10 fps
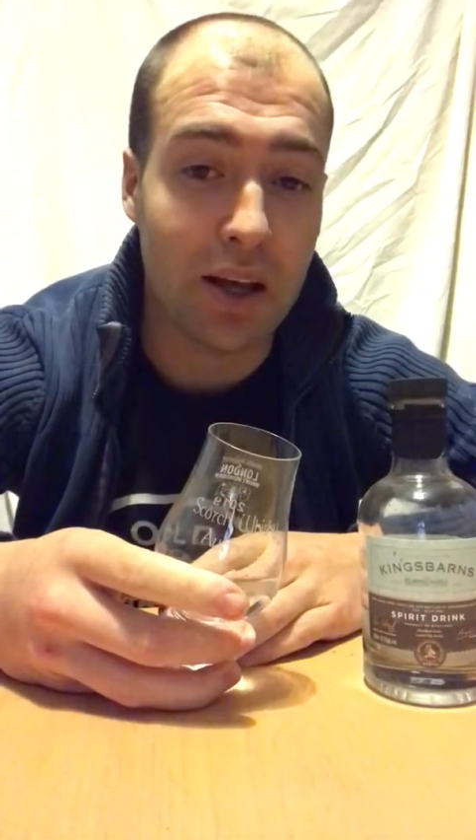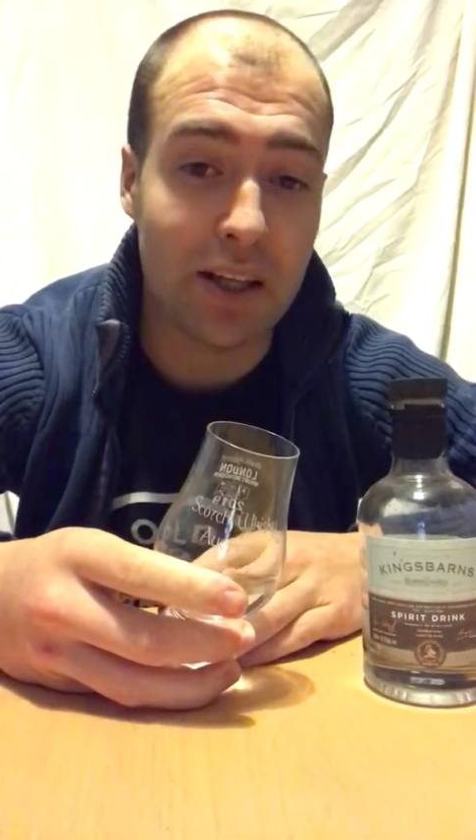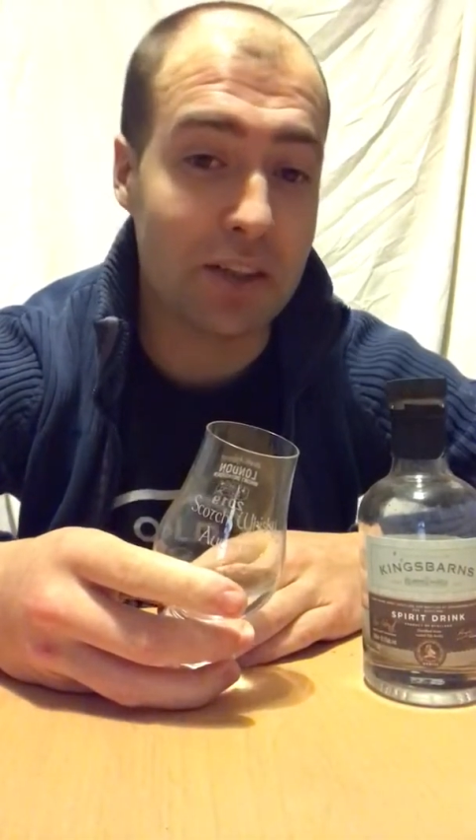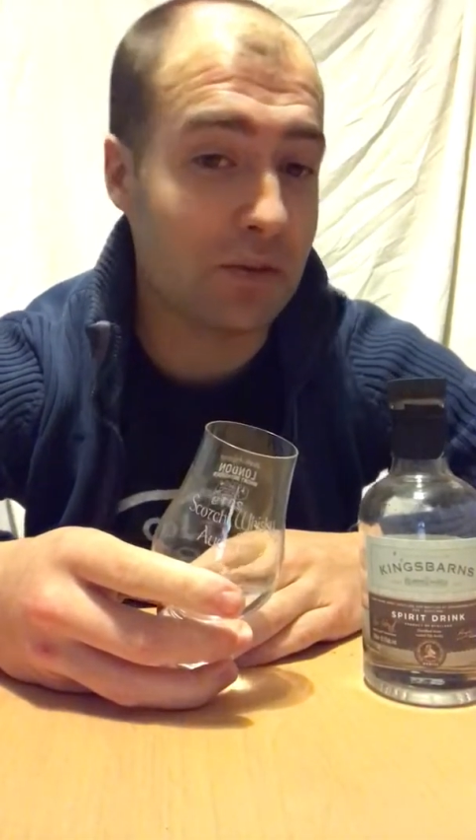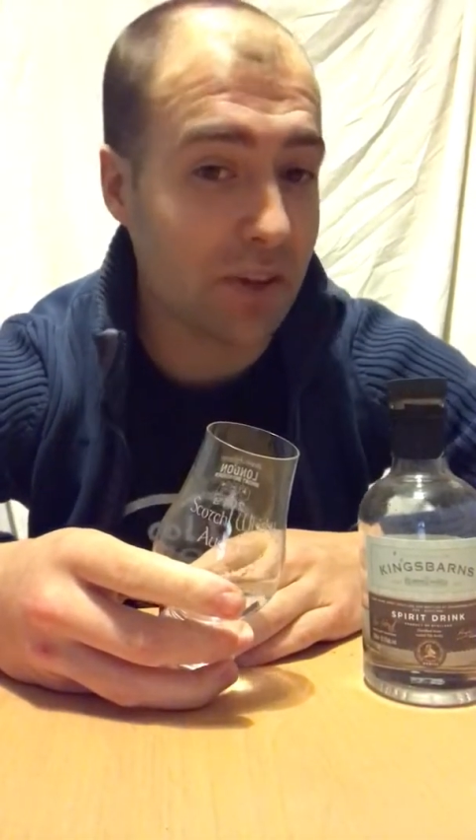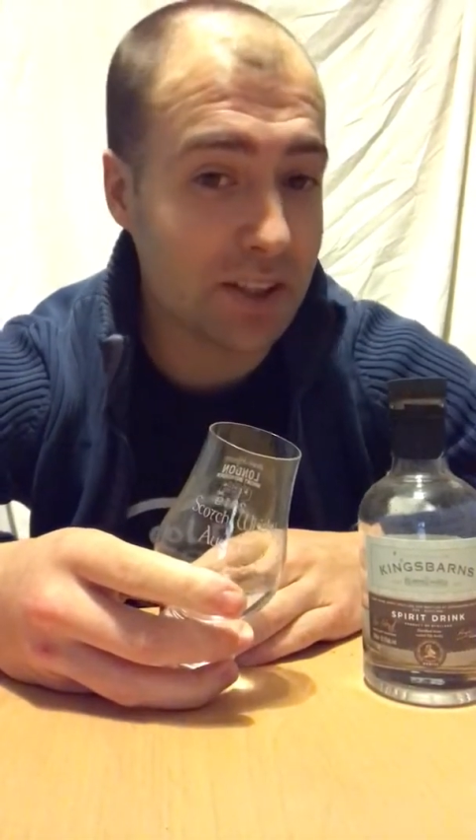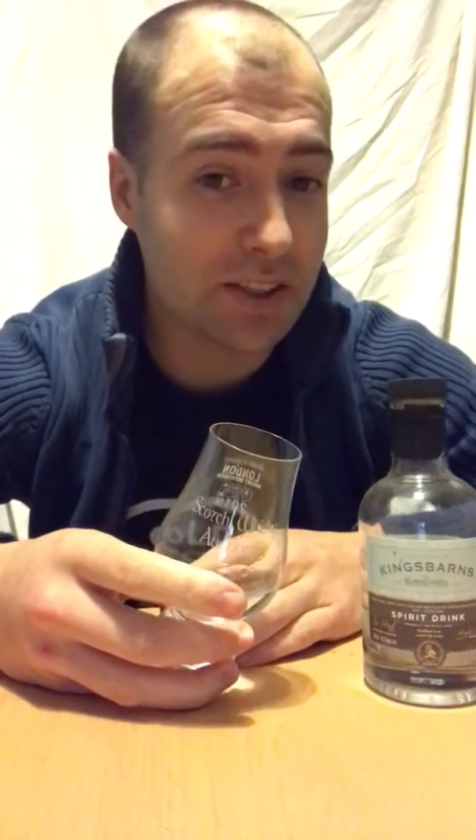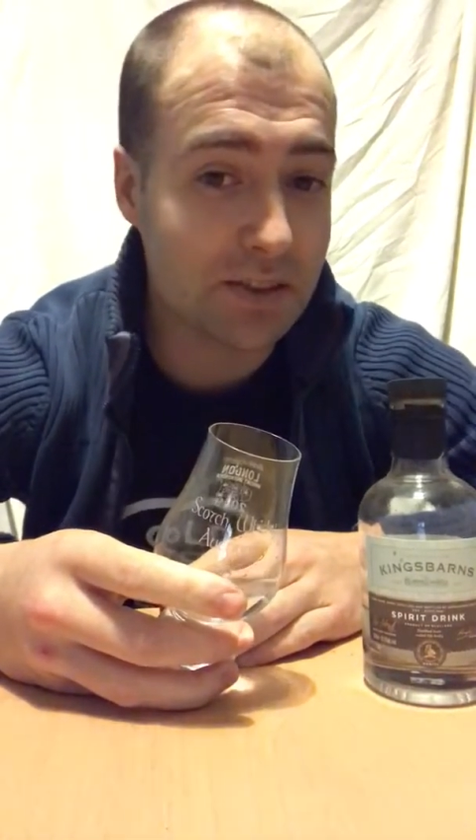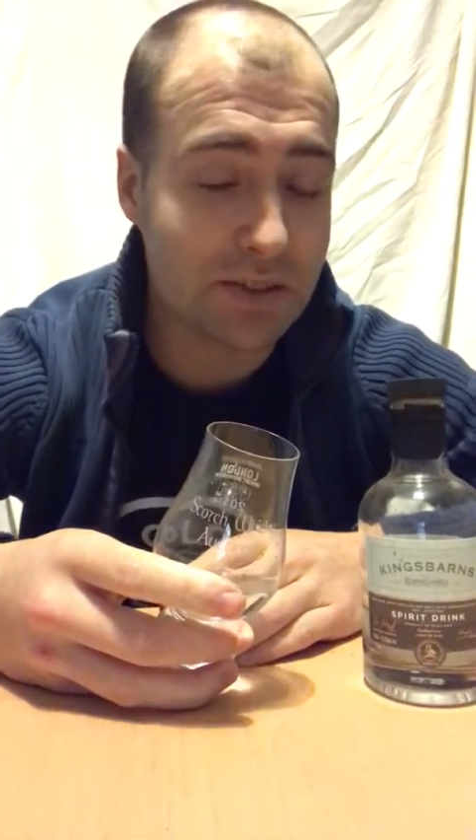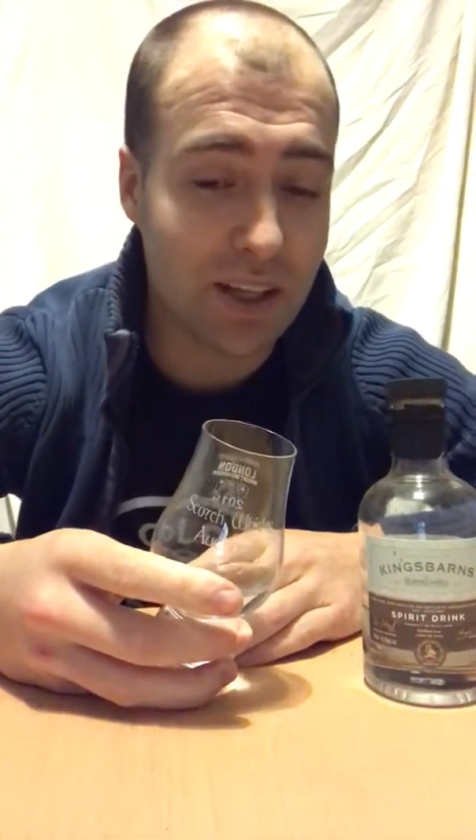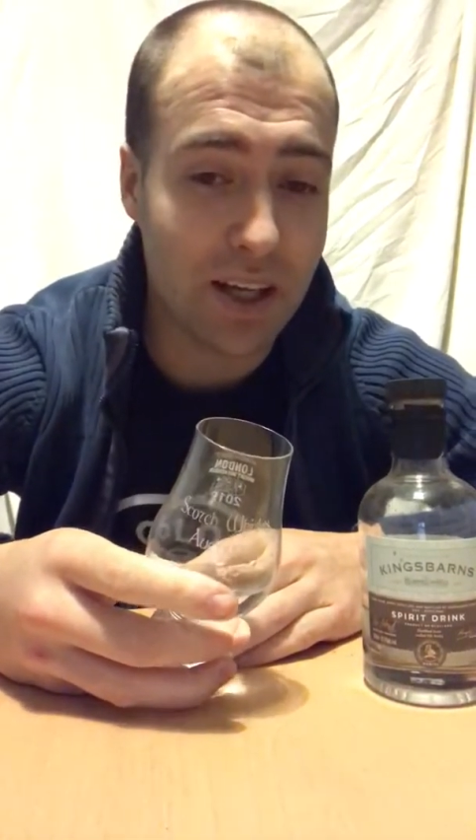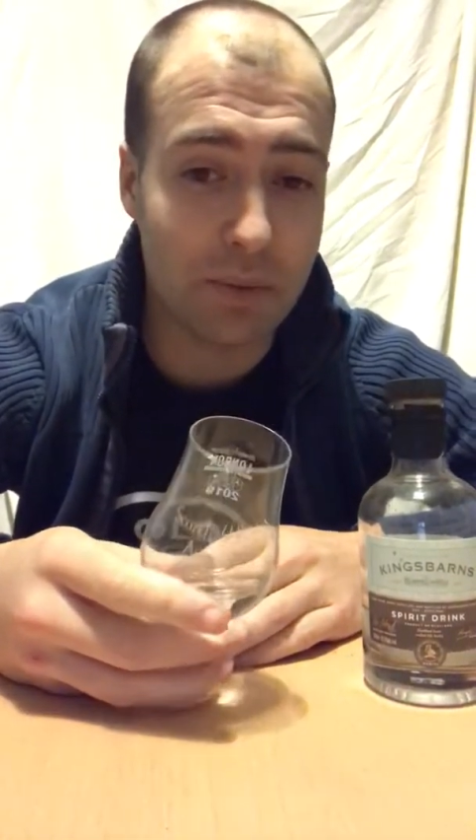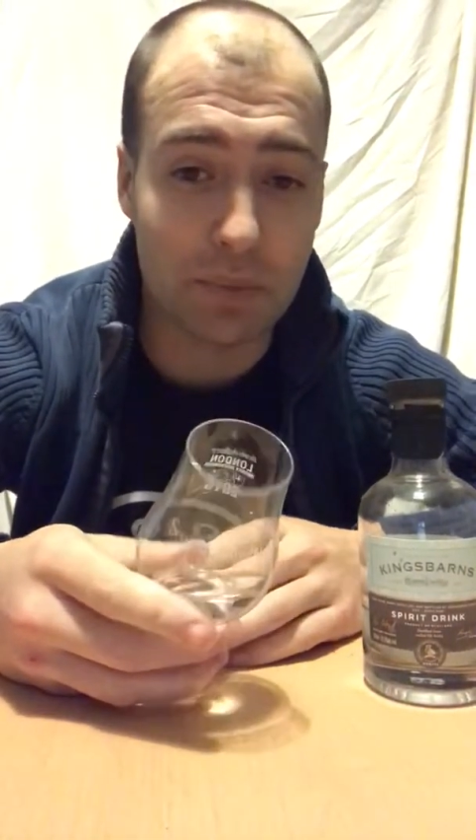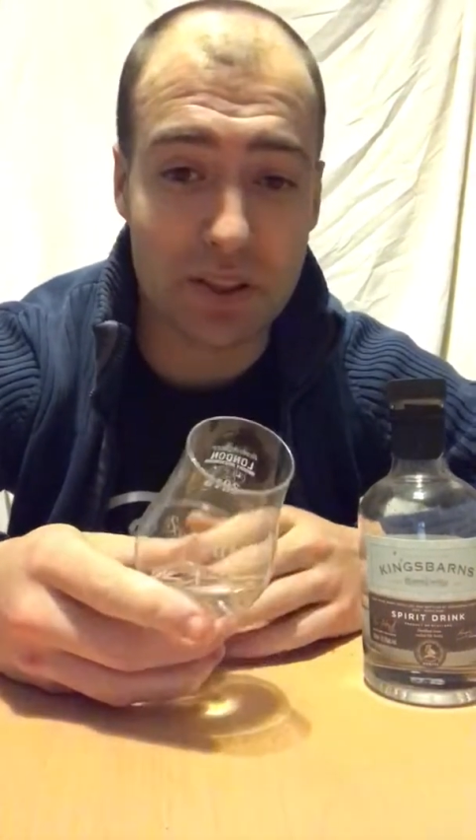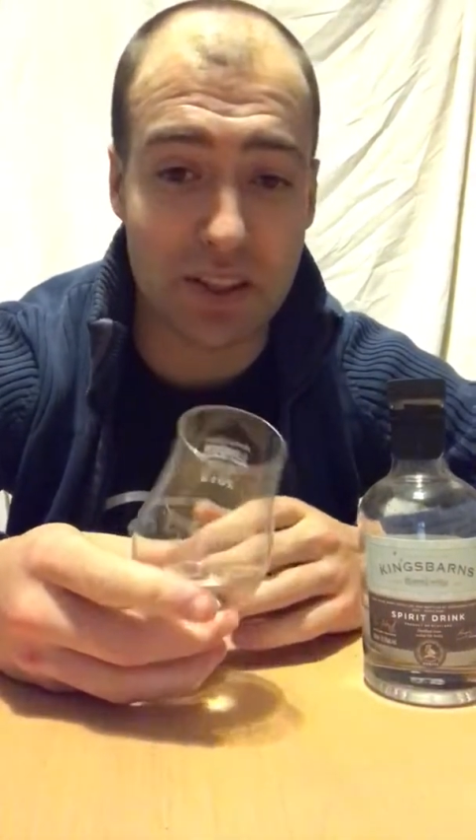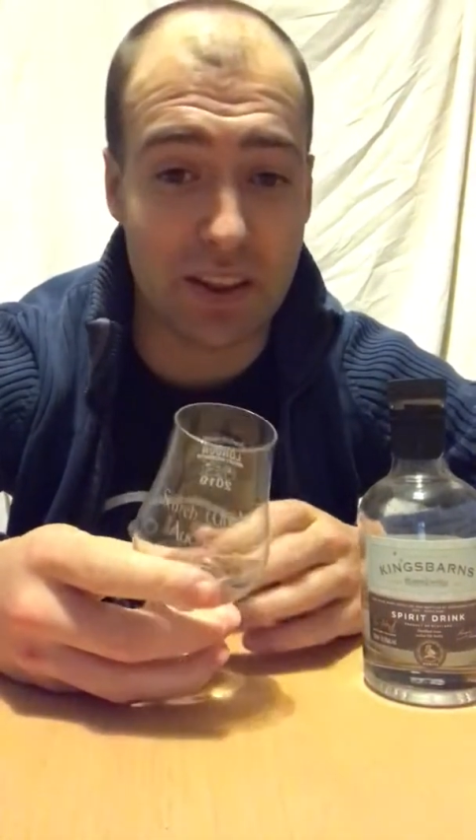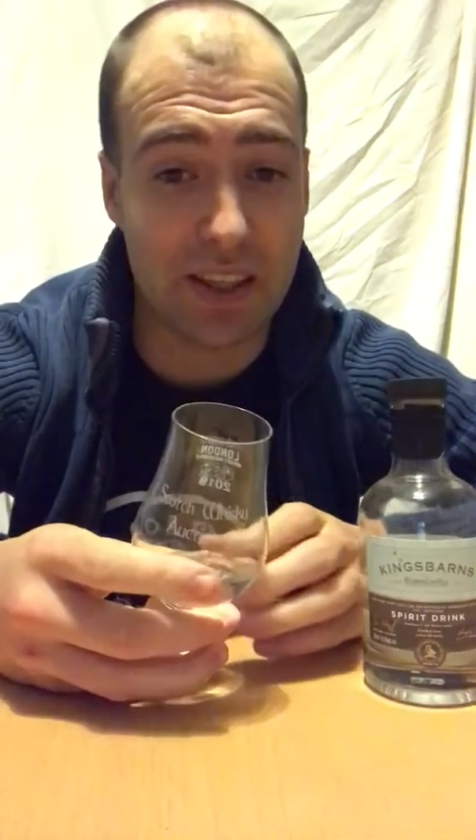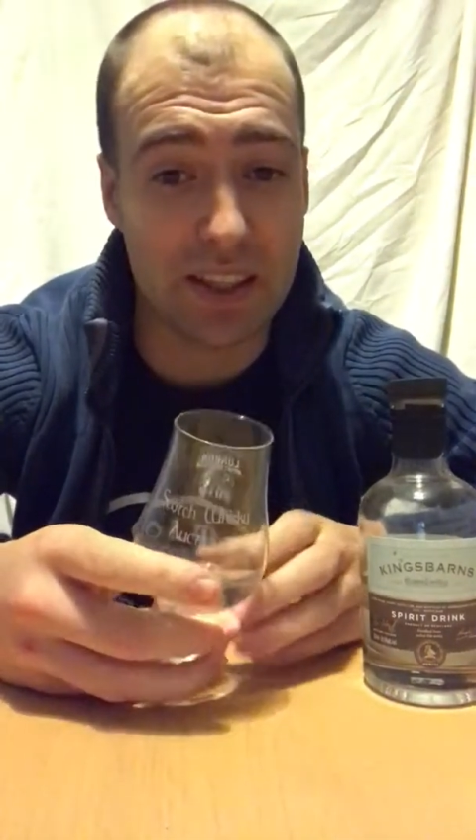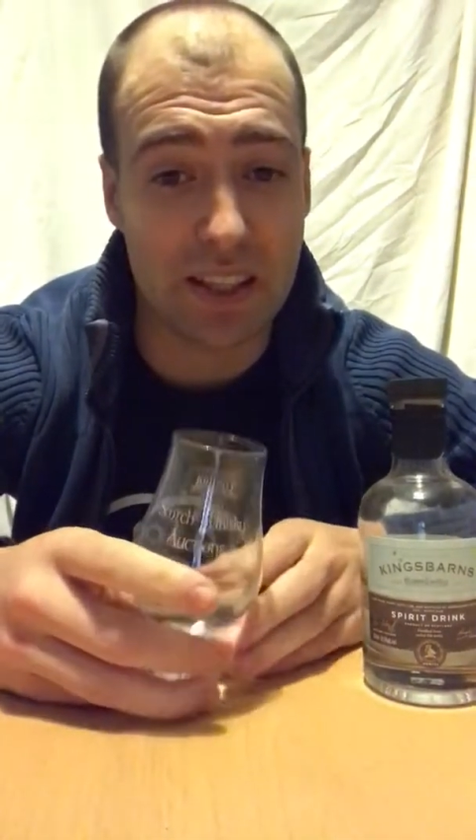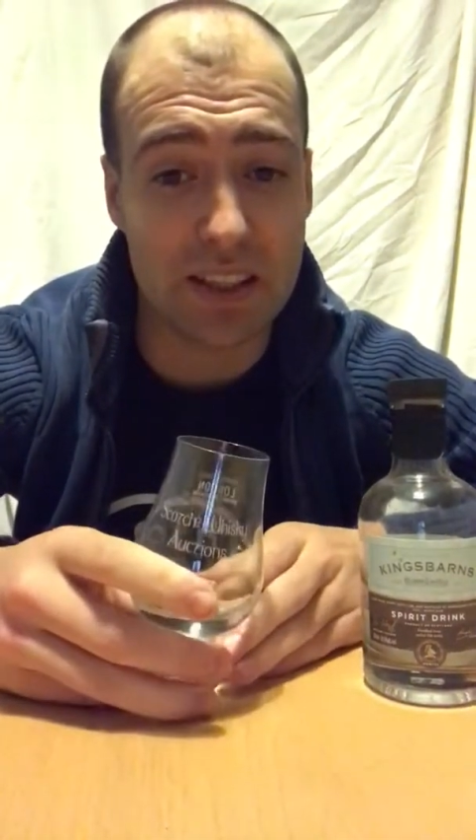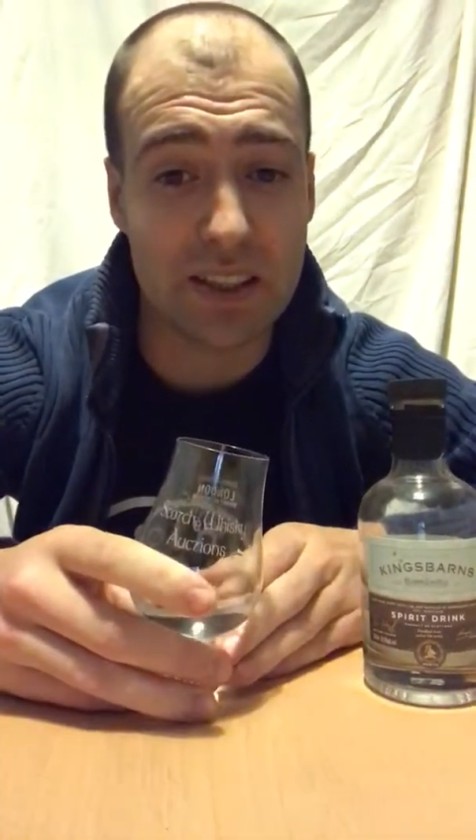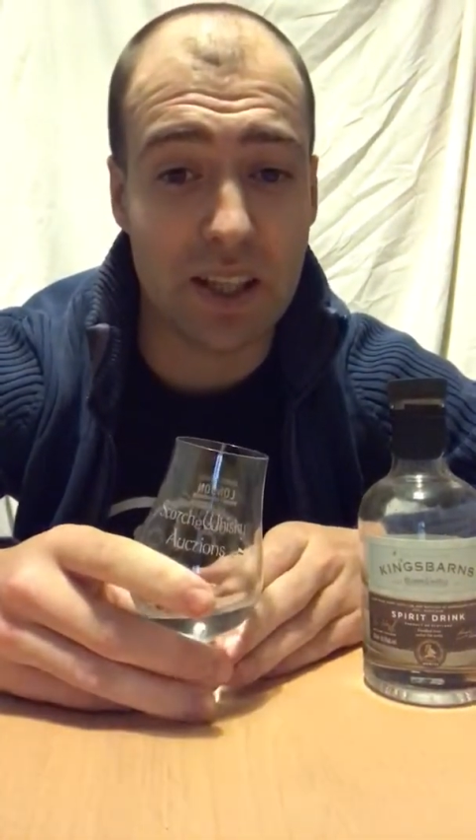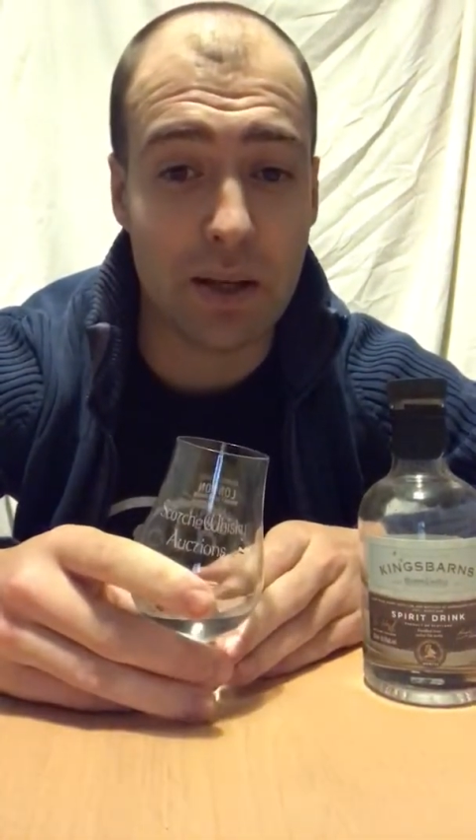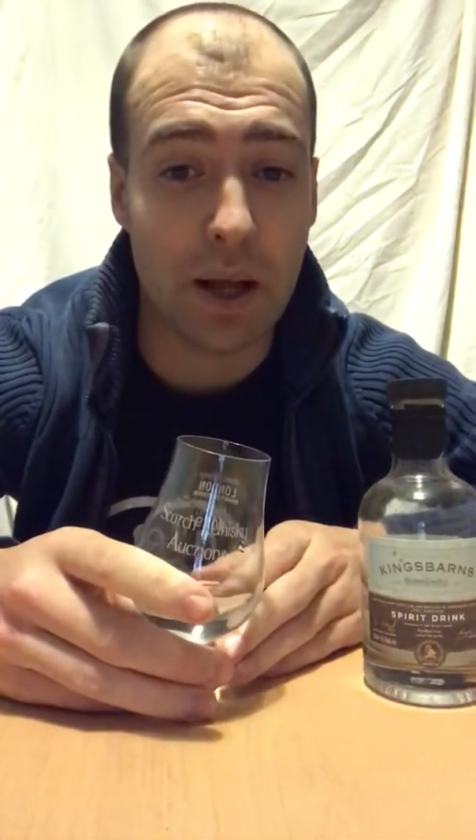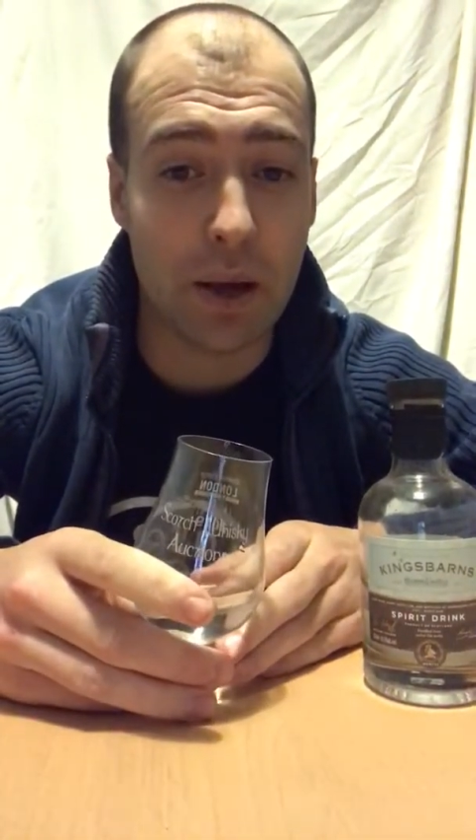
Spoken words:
and advice because I think that's then